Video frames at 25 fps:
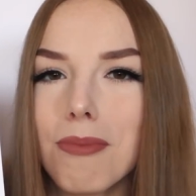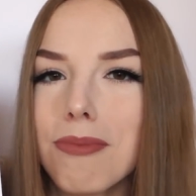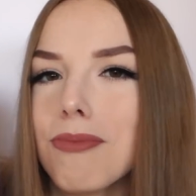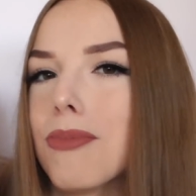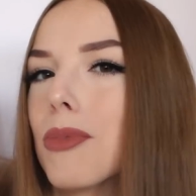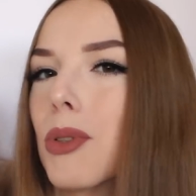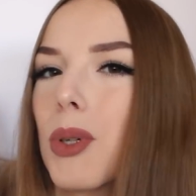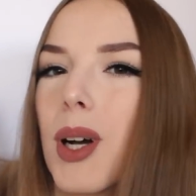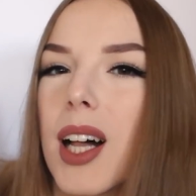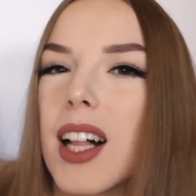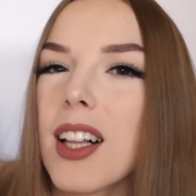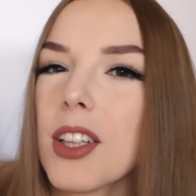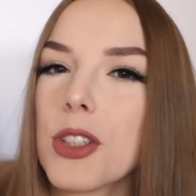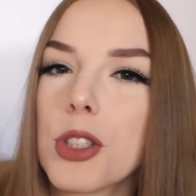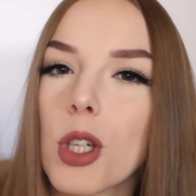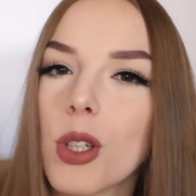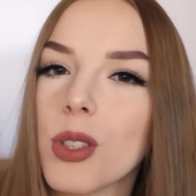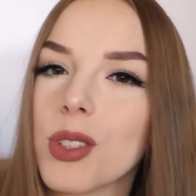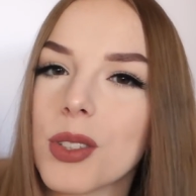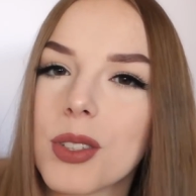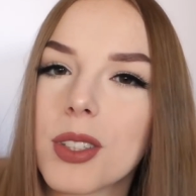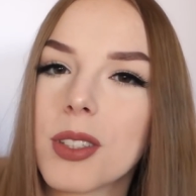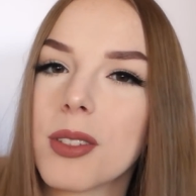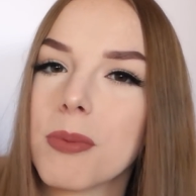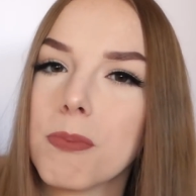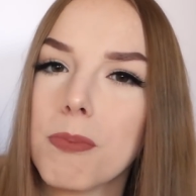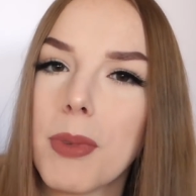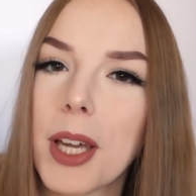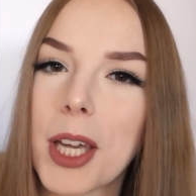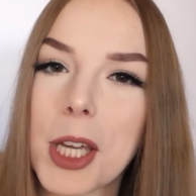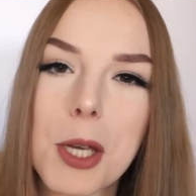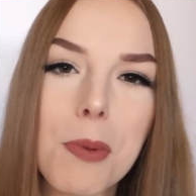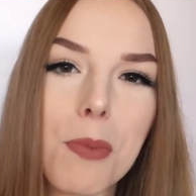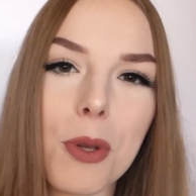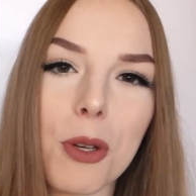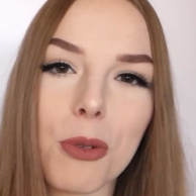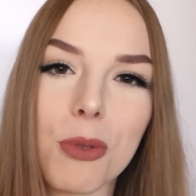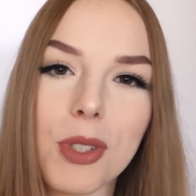Well, don't
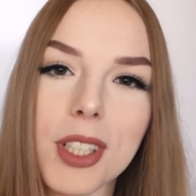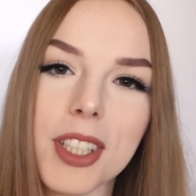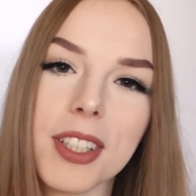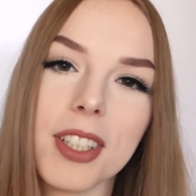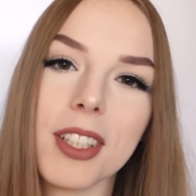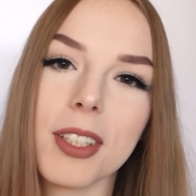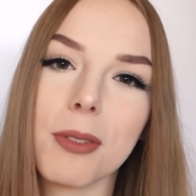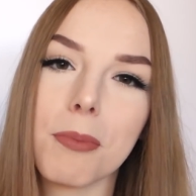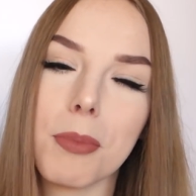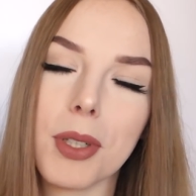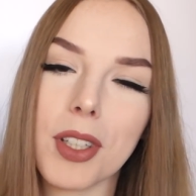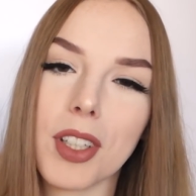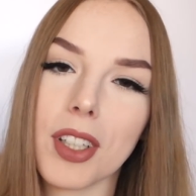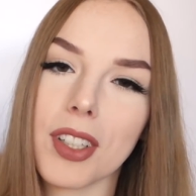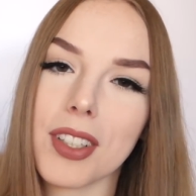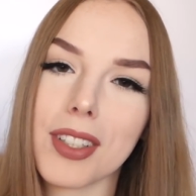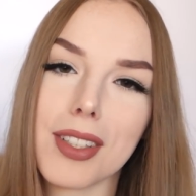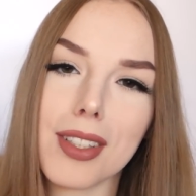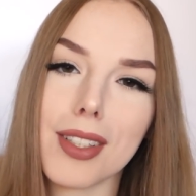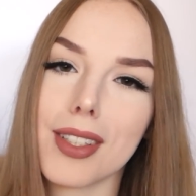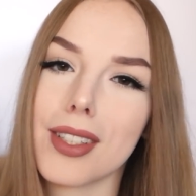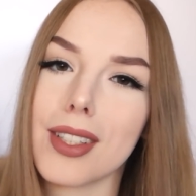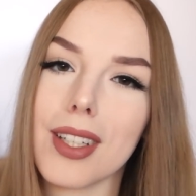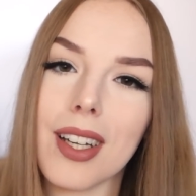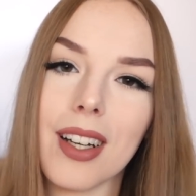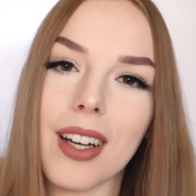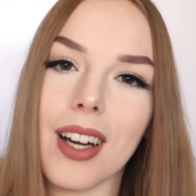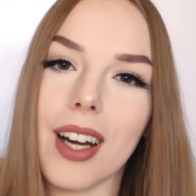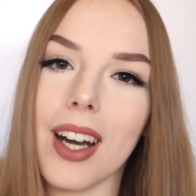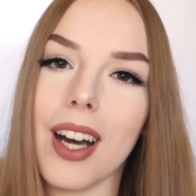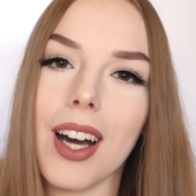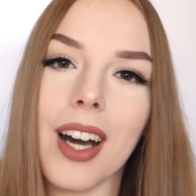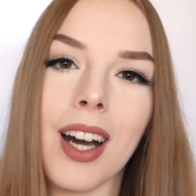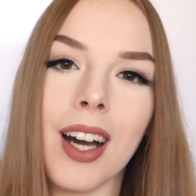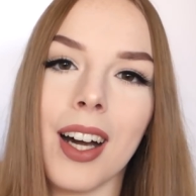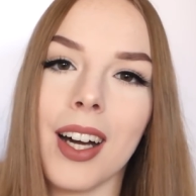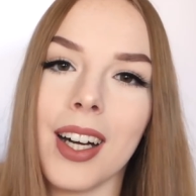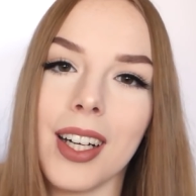make me read it because
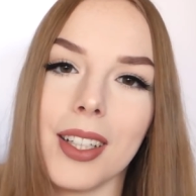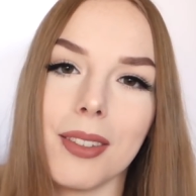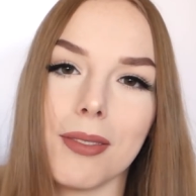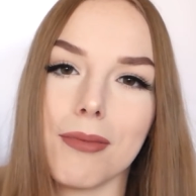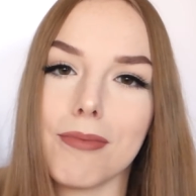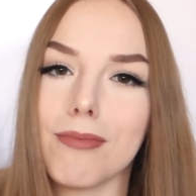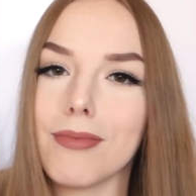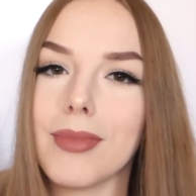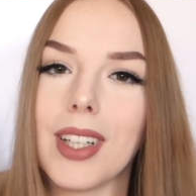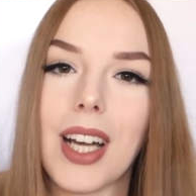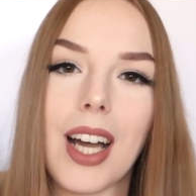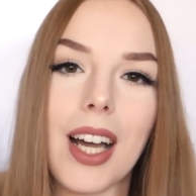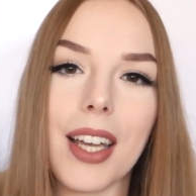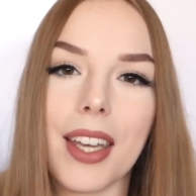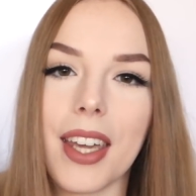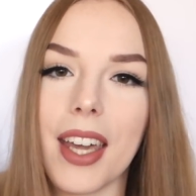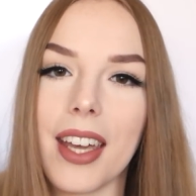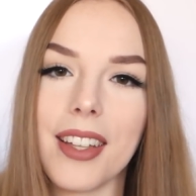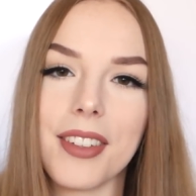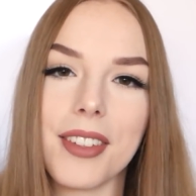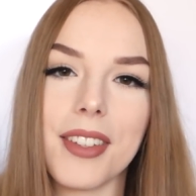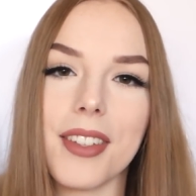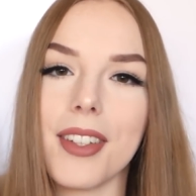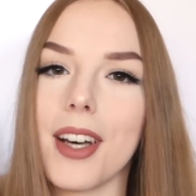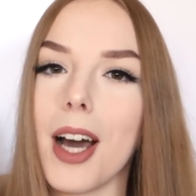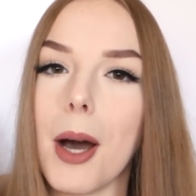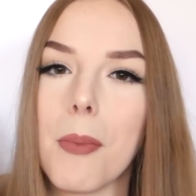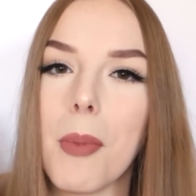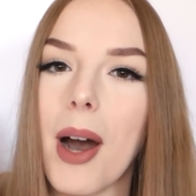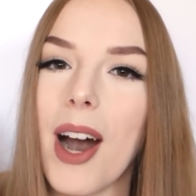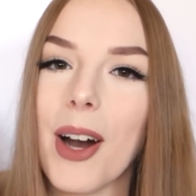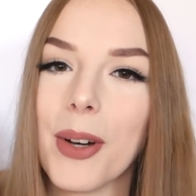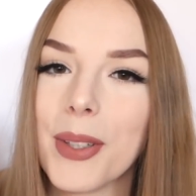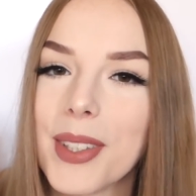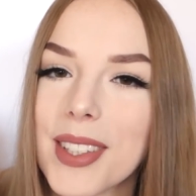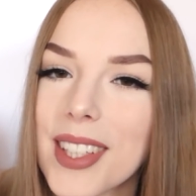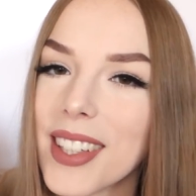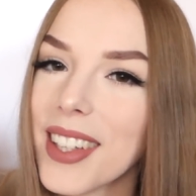I can't, I'm
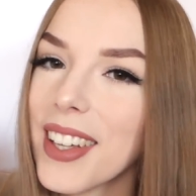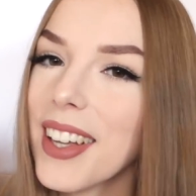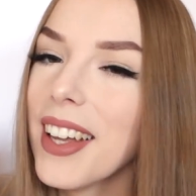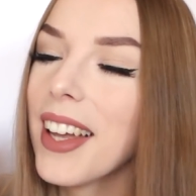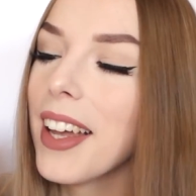out.